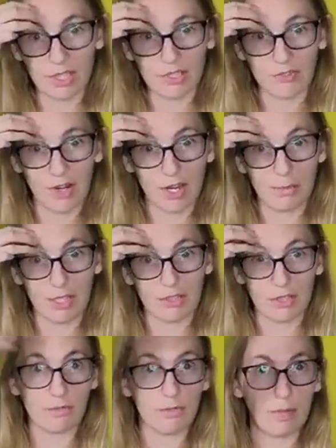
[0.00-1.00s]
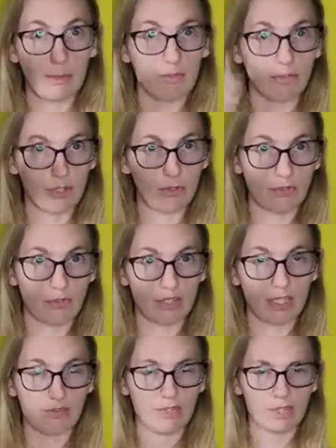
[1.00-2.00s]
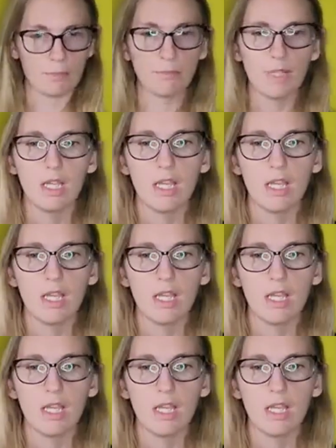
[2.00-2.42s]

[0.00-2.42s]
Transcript: this framing, so the framing of reduced recidivism,